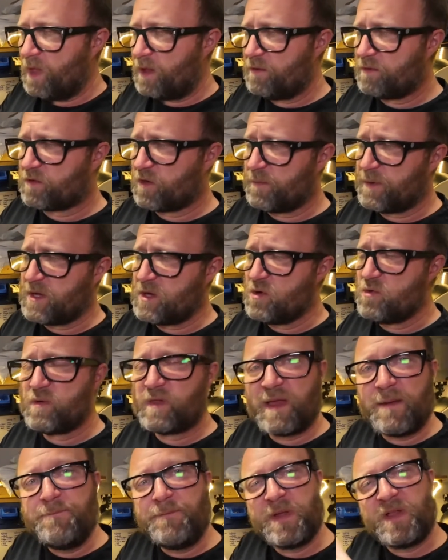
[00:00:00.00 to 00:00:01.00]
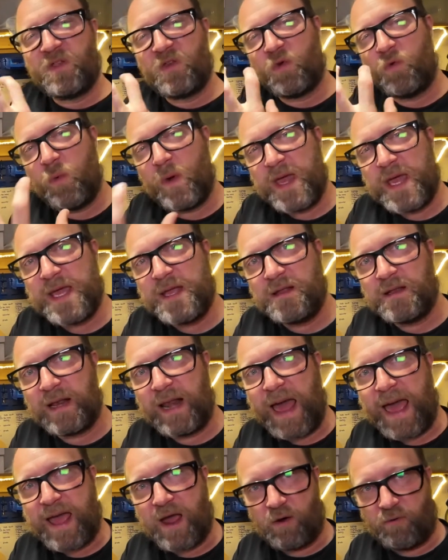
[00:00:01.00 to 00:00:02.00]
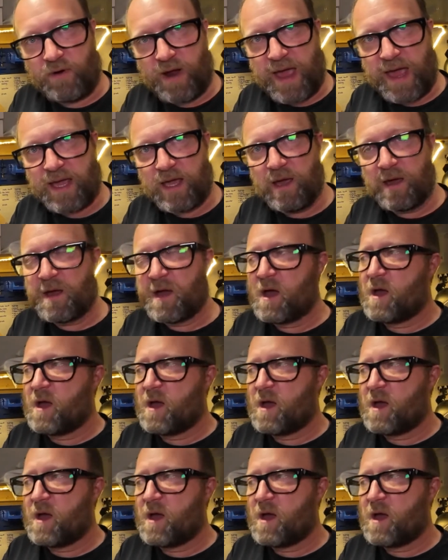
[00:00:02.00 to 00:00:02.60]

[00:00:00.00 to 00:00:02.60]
to be used in between layering,